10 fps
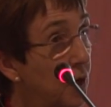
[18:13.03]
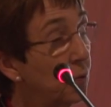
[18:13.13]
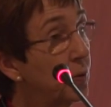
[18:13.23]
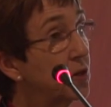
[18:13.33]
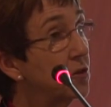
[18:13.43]

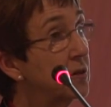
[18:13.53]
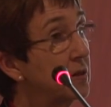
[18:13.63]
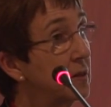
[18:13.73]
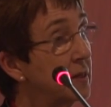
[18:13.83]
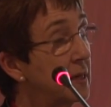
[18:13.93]
which is a
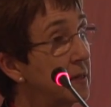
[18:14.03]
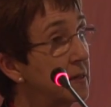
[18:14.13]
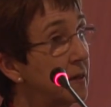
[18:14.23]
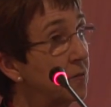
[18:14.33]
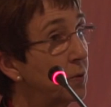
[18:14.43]

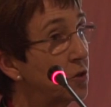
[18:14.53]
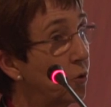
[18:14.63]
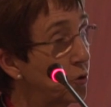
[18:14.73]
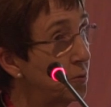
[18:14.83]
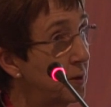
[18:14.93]
disease in which
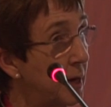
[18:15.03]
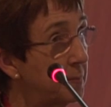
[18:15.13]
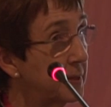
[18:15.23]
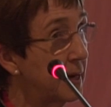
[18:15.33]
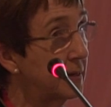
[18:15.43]
autoimmune
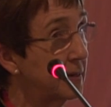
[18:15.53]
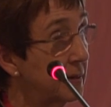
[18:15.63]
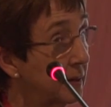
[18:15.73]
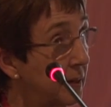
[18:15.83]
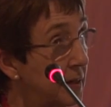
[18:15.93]

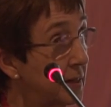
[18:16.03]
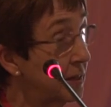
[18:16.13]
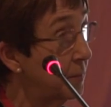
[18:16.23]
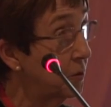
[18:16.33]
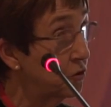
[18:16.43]
hepatitis occurs
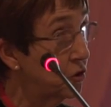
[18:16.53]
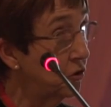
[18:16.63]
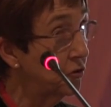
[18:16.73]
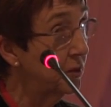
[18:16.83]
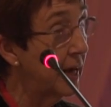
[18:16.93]
in both
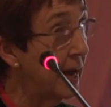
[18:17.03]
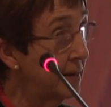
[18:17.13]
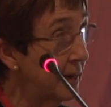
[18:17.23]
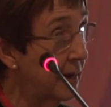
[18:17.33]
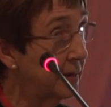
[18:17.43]
children
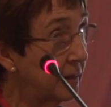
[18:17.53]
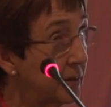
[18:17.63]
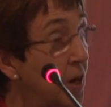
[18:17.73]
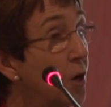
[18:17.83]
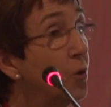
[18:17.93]
and
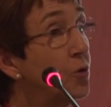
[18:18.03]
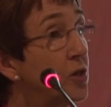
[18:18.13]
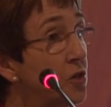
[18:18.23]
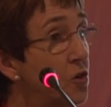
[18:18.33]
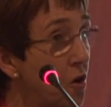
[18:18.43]
adults who
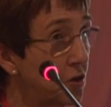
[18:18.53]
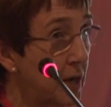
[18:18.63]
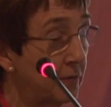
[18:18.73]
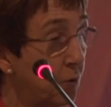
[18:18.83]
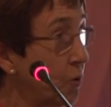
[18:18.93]
did not
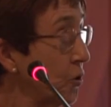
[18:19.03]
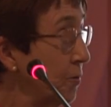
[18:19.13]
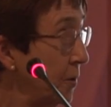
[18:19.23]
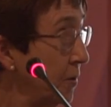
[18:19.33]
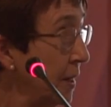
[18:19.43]
have
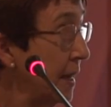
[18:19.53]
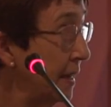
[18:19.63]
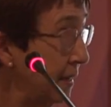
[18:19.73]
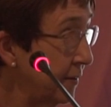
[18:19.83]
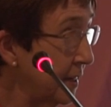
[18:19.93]
autoimmune
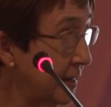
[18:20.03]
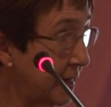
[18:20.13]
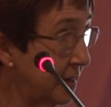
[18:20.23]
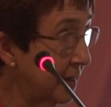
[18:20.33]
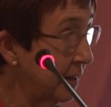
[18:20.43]
liver
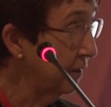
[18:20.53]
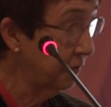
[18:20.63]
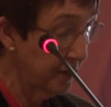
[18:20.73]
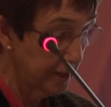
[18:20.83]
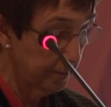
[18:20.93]
disease in the
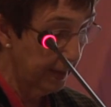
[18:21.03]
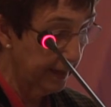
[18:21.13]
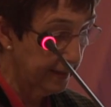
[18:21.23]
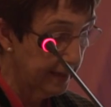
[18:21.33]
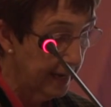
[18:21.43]
first
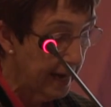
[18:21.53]
place.